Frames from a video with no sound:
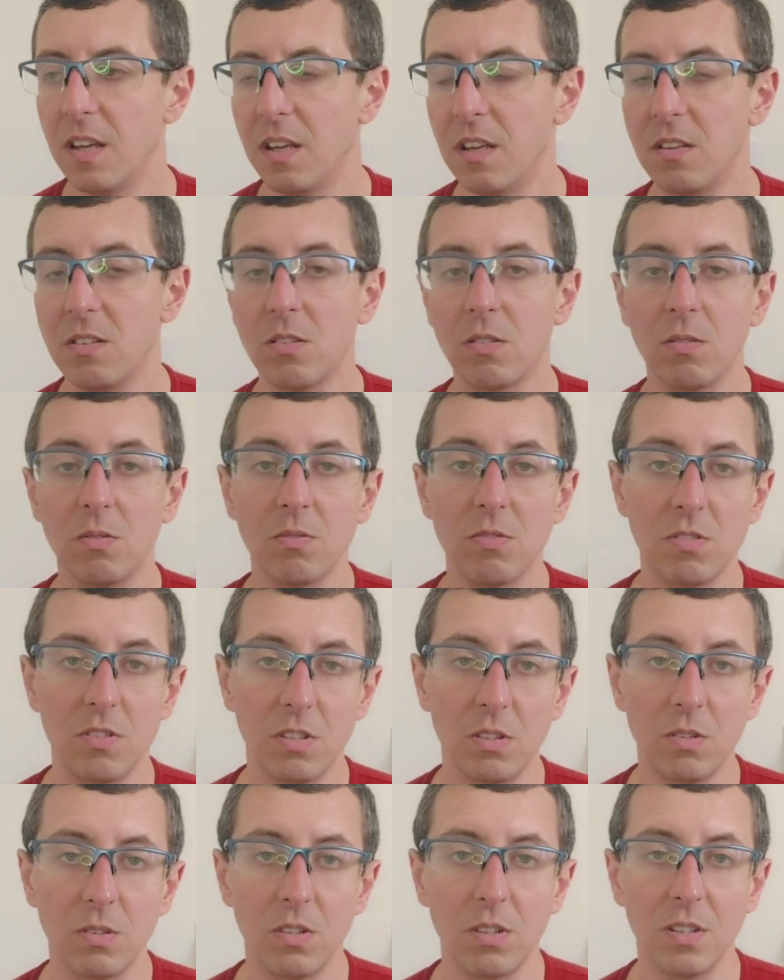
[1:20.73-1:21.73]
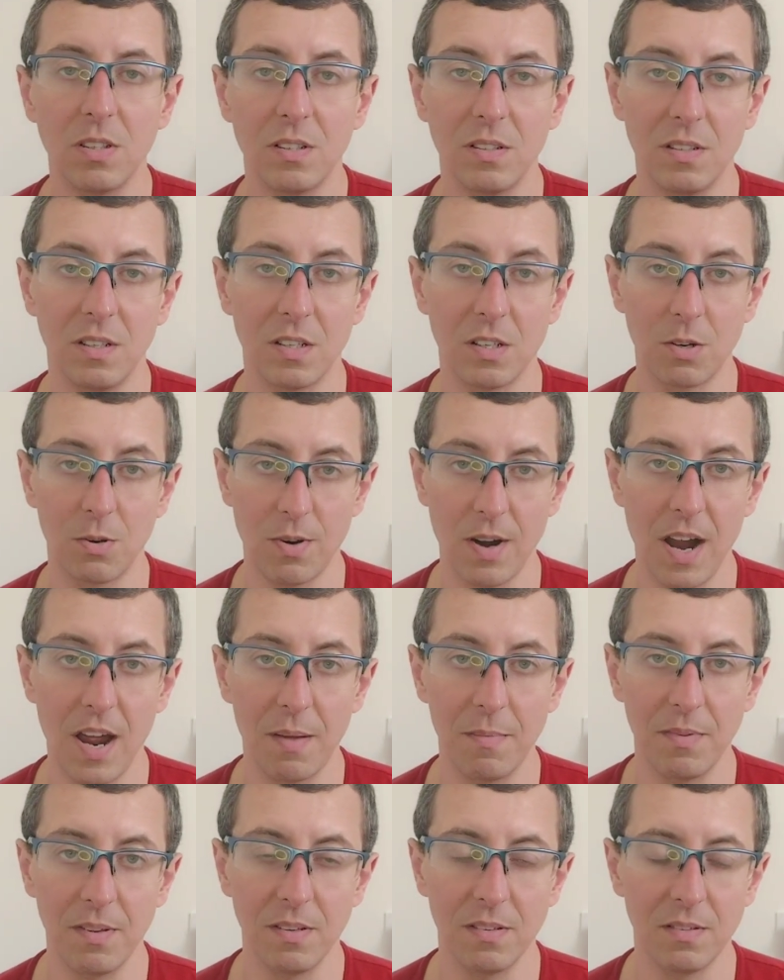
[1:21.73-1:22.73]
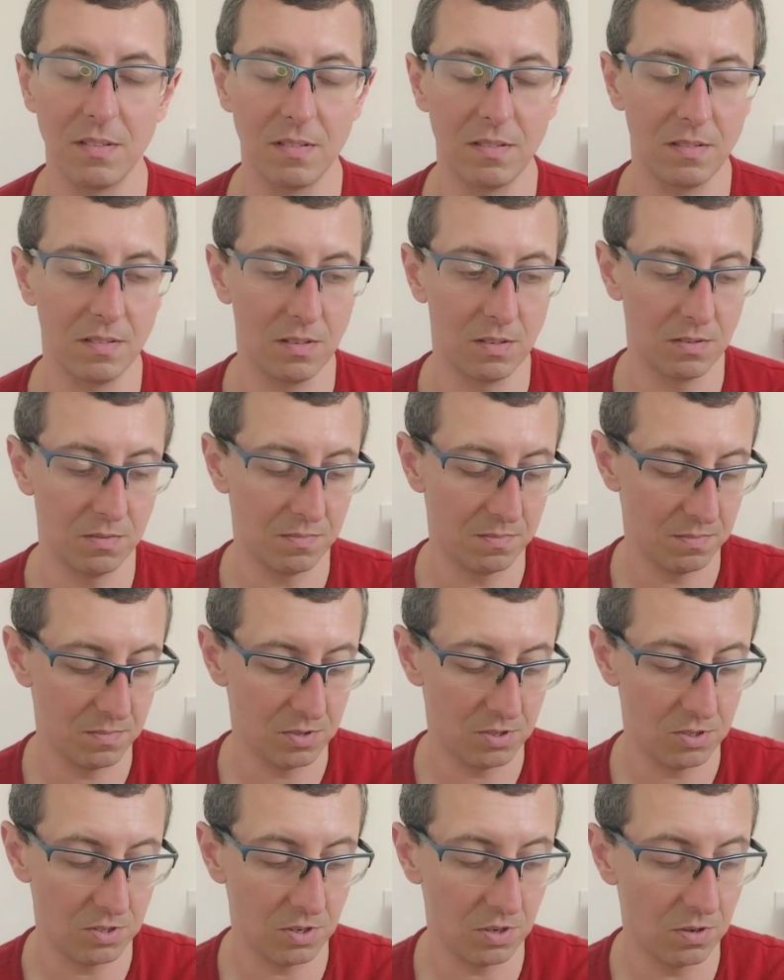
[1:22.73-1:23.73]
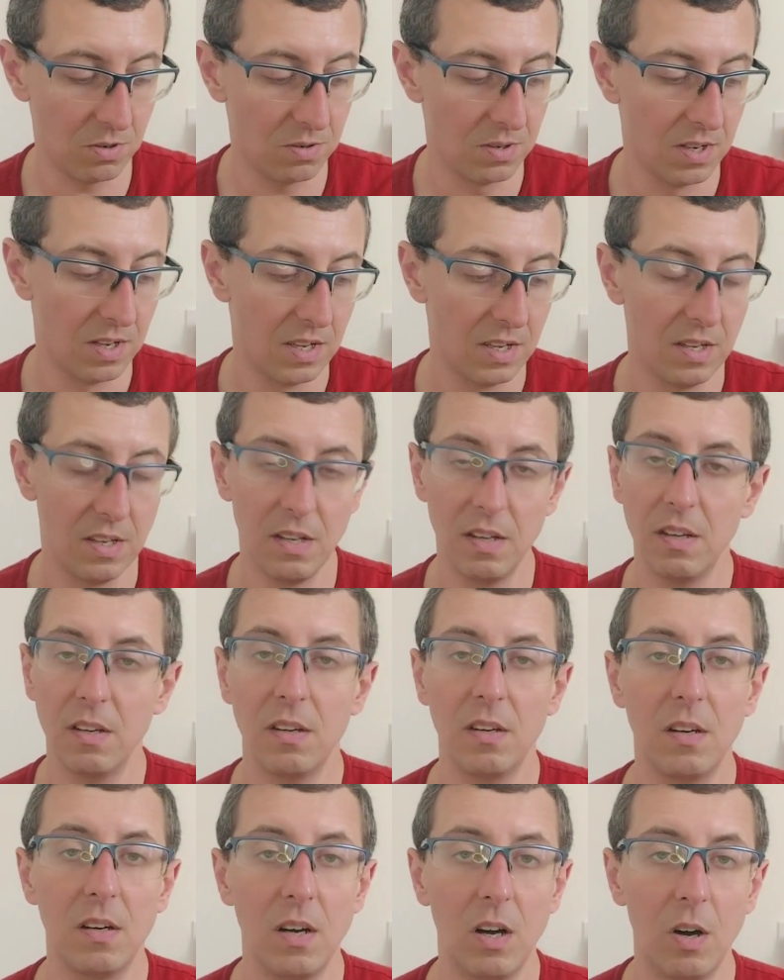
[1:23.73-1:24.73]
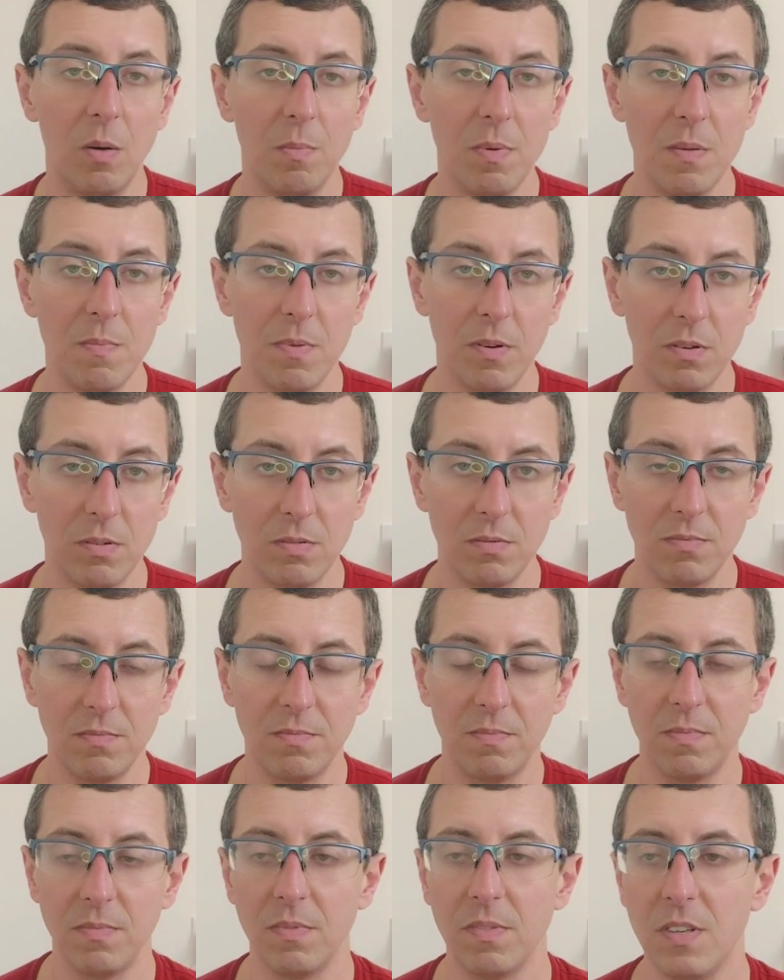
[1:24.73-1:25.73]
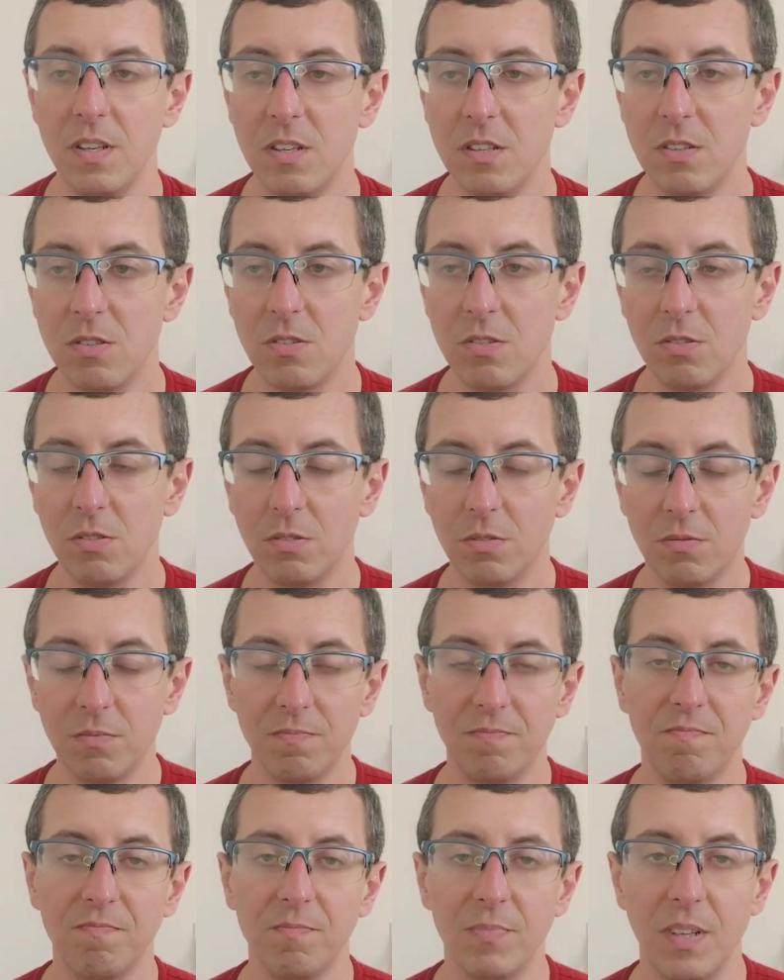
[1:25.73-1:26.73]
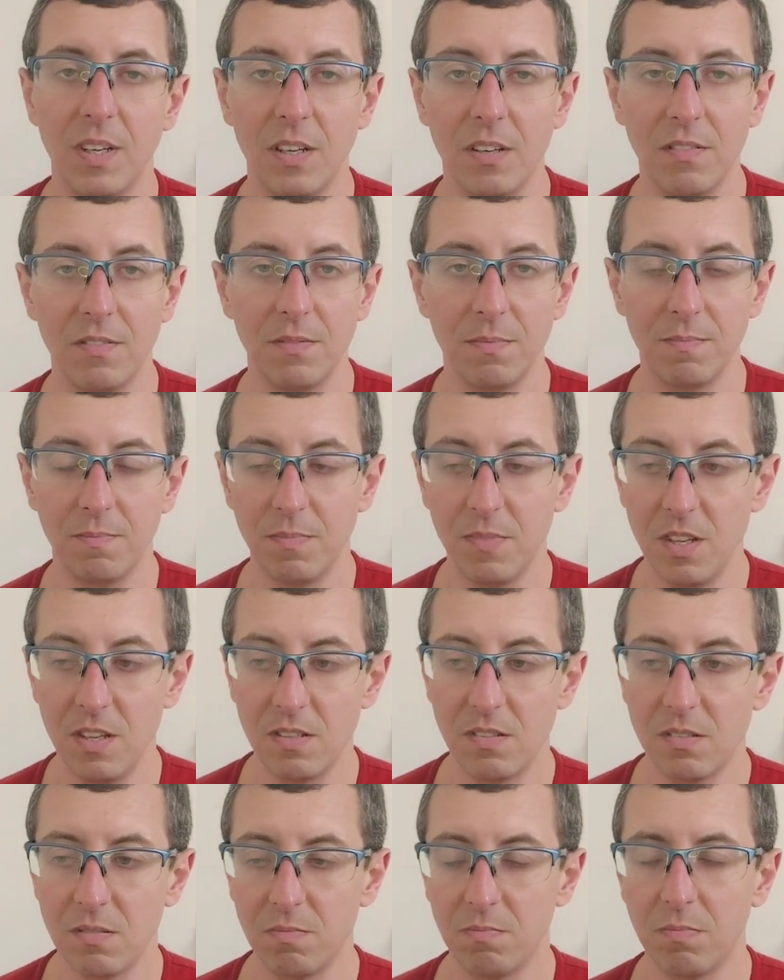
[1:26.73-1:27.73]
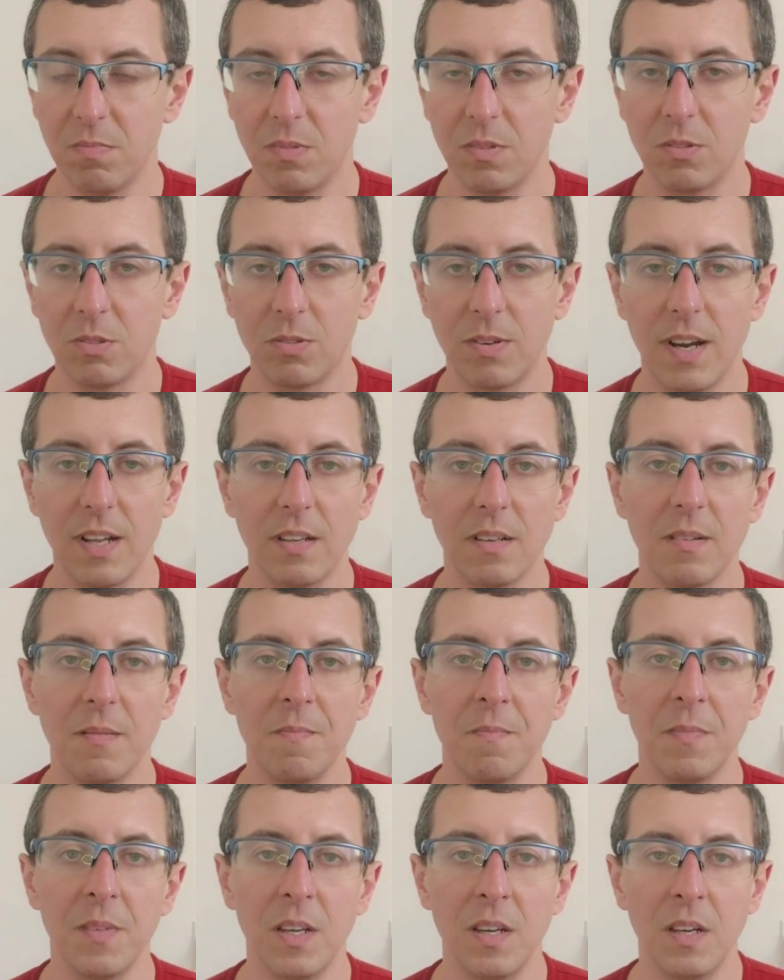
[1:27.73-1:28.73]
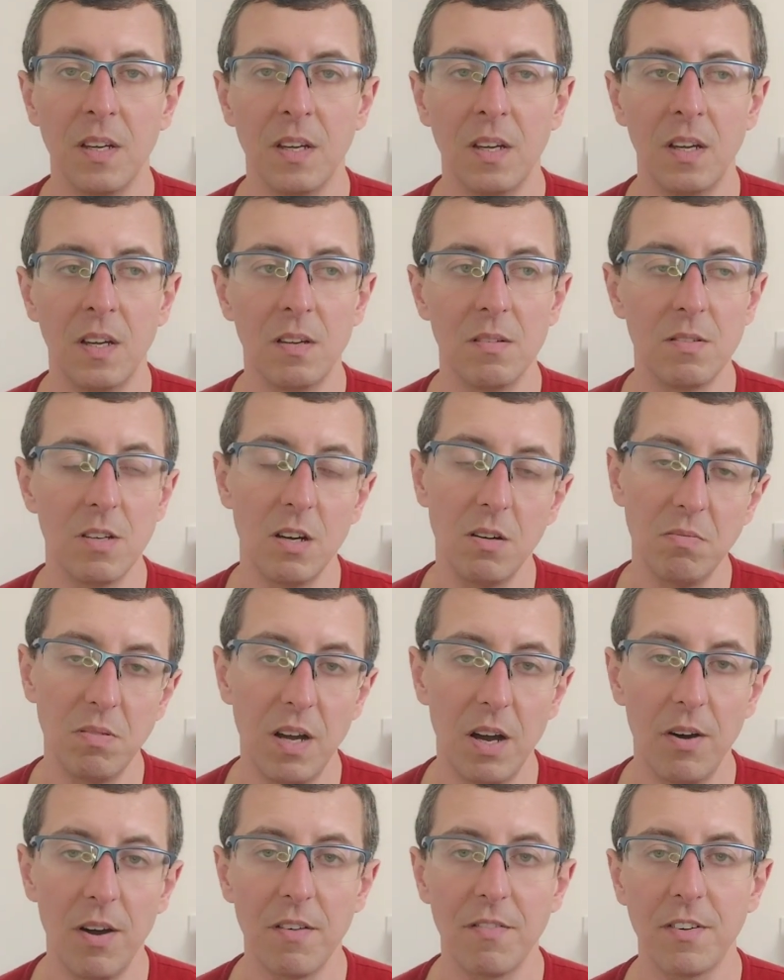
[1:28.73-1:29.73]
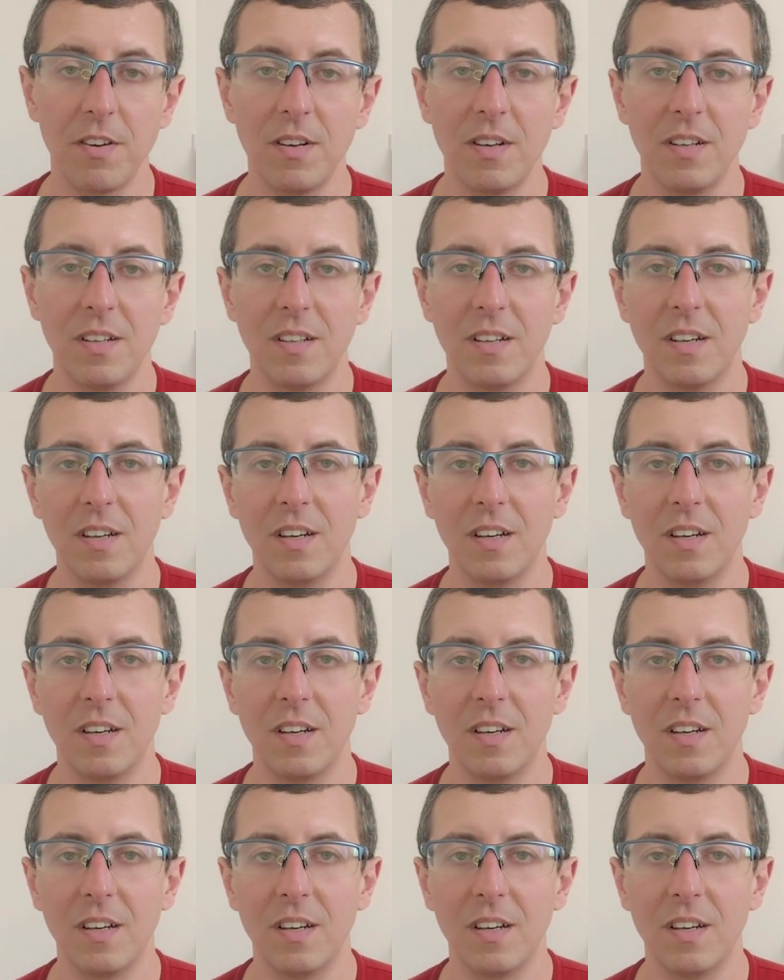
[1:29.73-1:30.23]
it's considered a crime. So all people need to have this right. So, however,